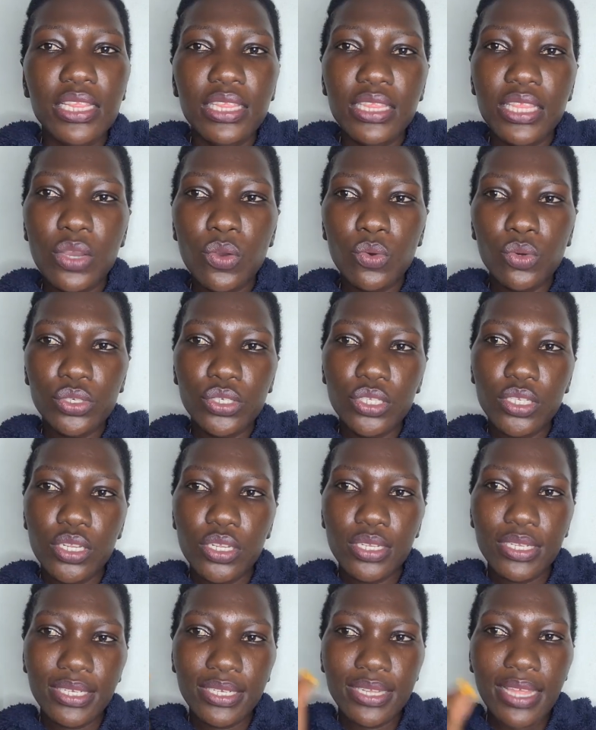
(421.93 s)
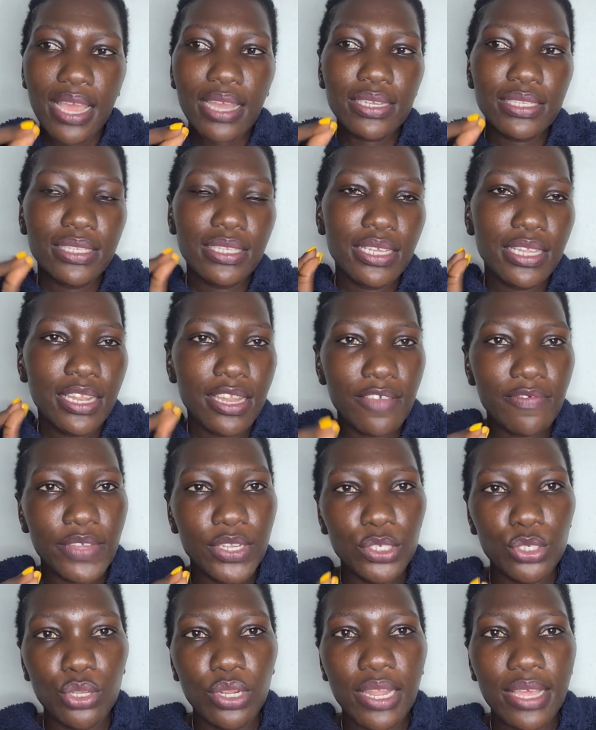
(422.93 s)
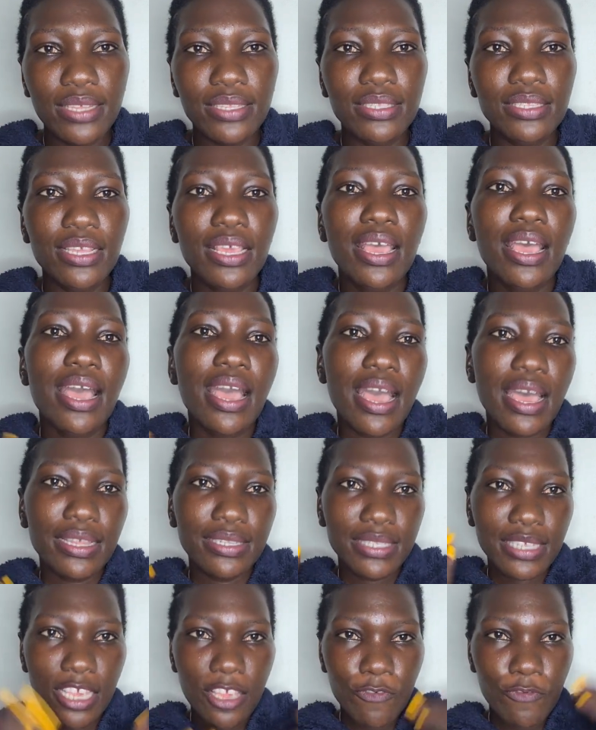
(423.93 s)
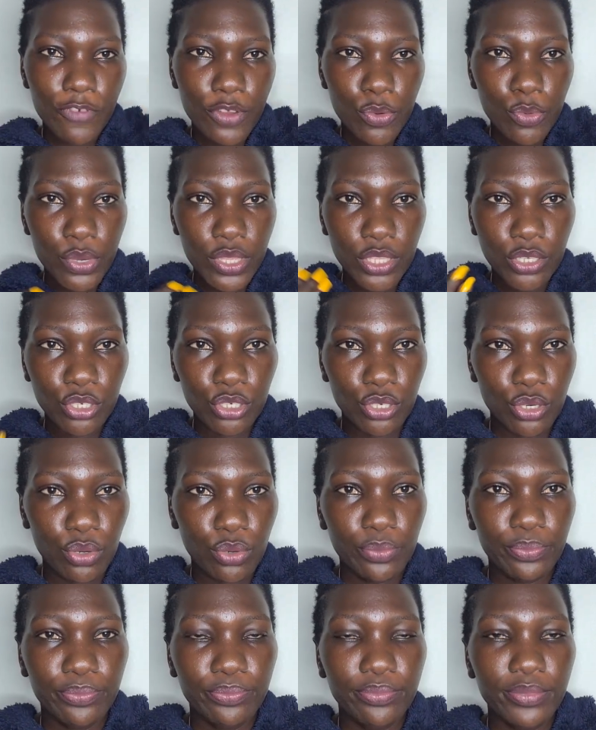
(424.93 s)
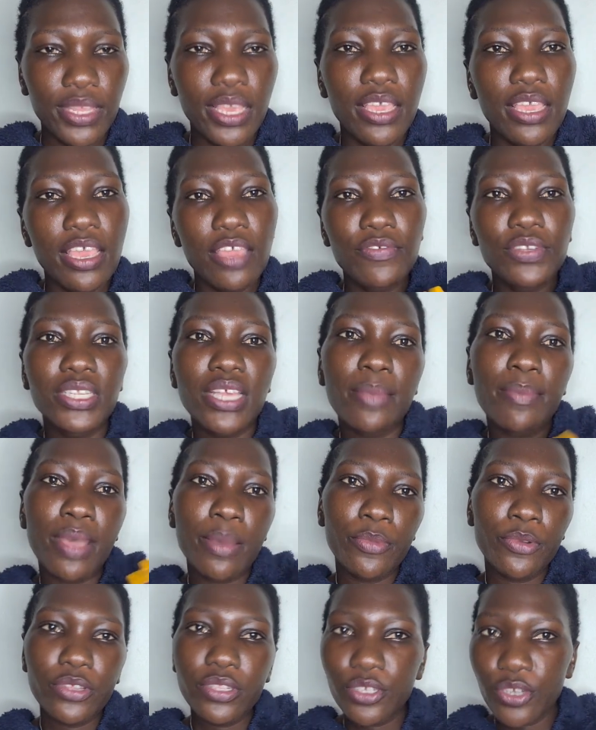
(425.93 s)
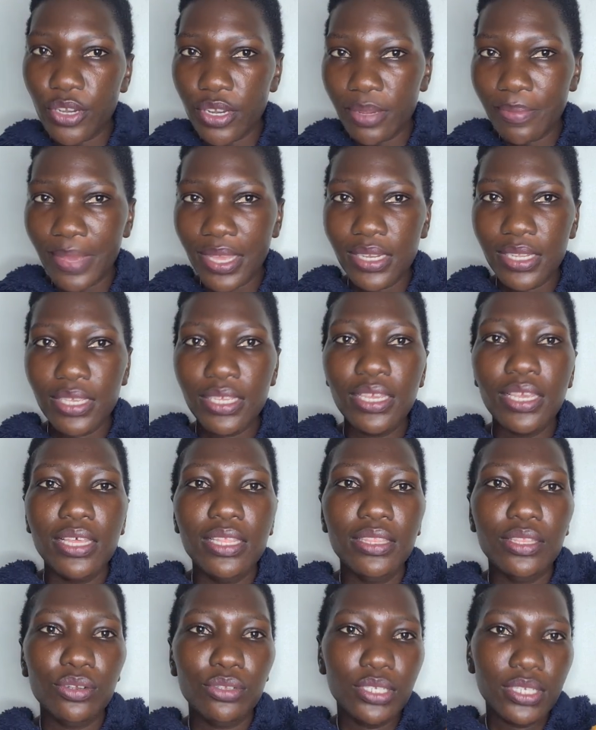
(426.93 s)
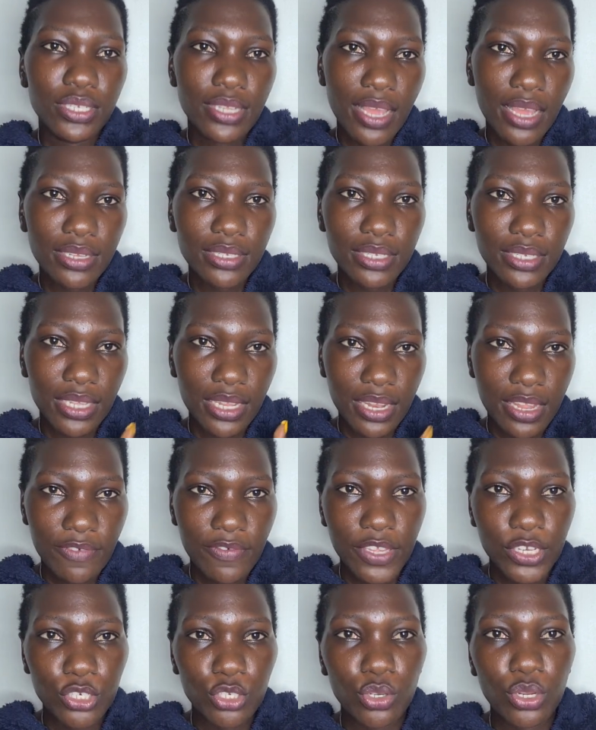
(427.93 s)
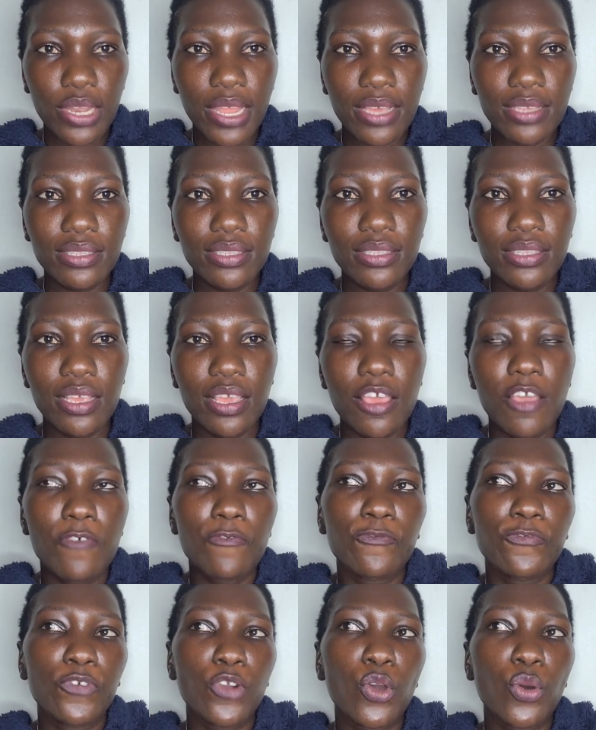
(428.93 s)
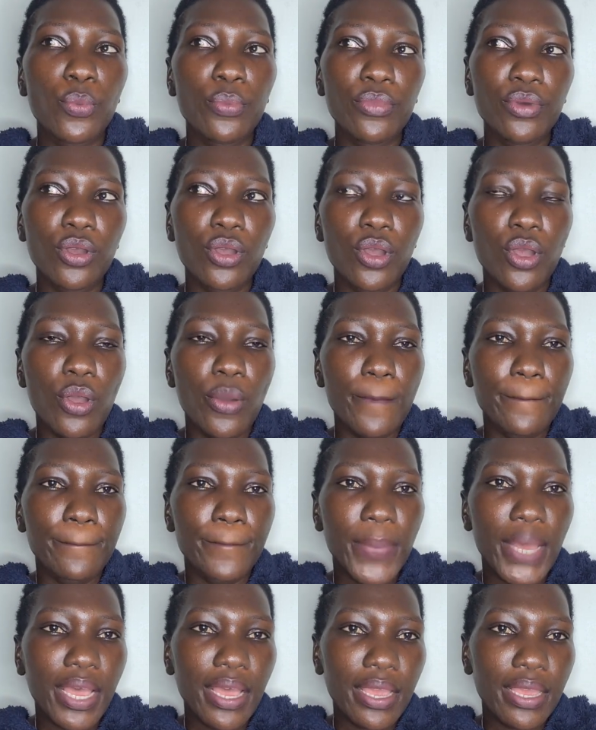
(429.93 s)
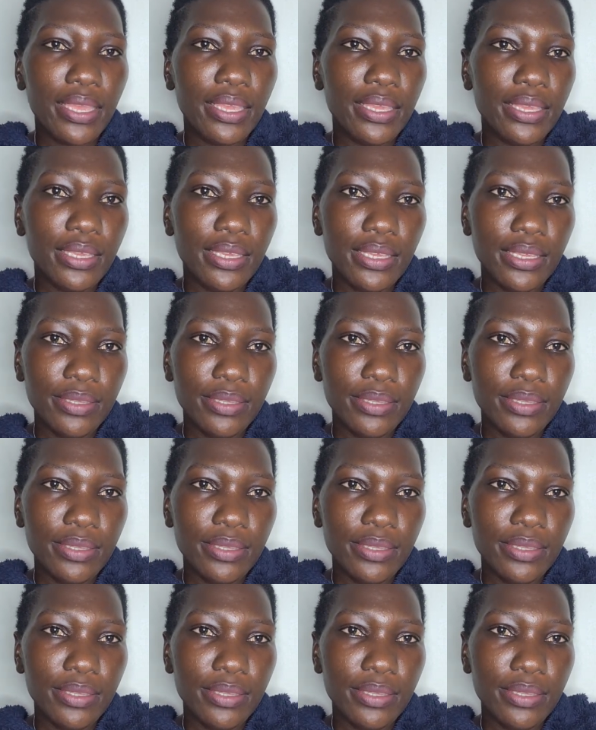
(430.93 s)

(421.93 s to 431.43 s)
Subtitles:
they would deduct $11 at every withdrawal. Every time I'm withdrawing money, they will deduct $11 from my